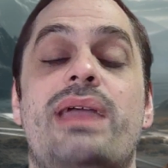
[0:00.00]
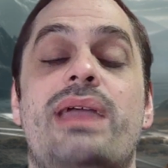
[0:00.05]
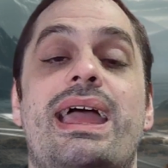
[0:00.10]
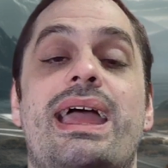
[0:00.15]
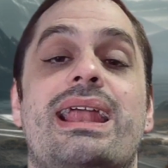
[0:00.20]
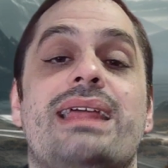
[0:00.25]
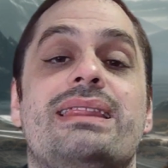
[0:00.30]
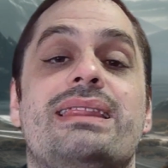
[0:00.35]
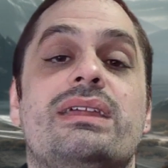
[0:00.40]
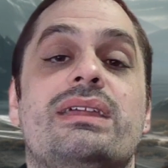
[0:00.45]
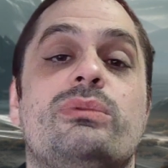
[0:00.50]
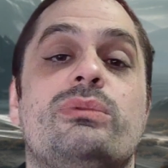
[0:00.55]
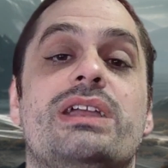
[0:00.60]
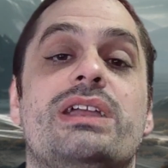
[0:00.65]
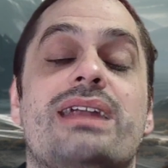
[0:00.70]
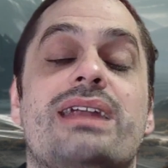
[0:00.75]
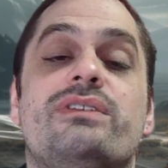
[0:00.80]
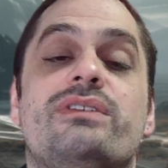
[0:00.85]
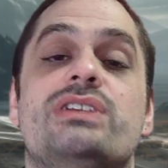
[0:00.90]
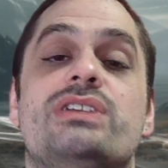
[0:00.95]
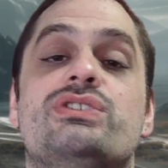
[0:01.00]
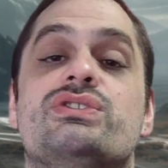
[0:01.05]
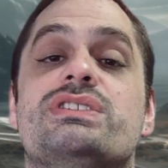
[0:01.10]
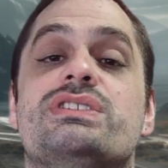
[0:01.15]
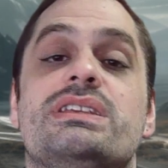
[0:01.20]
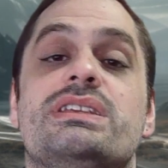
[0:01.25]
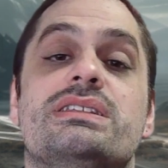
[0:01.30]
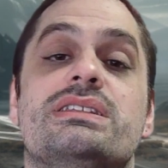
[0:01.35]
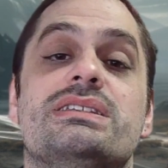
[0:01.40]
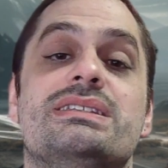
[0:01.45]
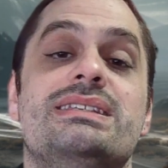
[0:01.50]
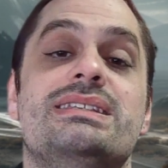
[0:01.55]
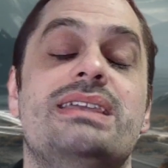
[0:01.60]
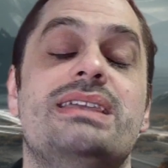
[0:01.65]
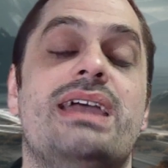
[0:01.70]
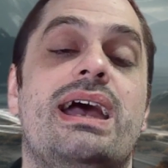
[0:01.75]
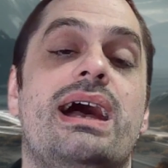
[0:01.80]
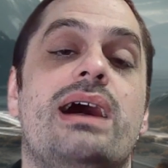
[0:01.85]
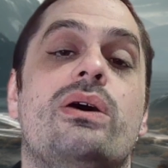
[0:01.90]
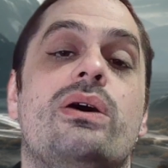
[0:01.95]
and I think it'll be kind of interesting to see
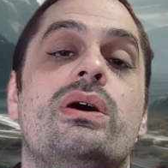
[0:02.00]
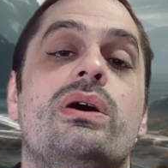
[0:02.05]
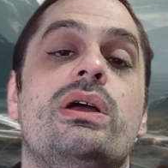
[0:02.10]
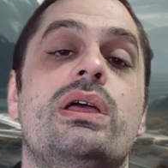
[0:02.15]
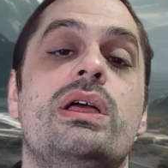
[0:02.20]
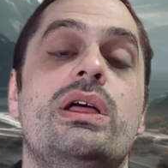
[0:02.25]
how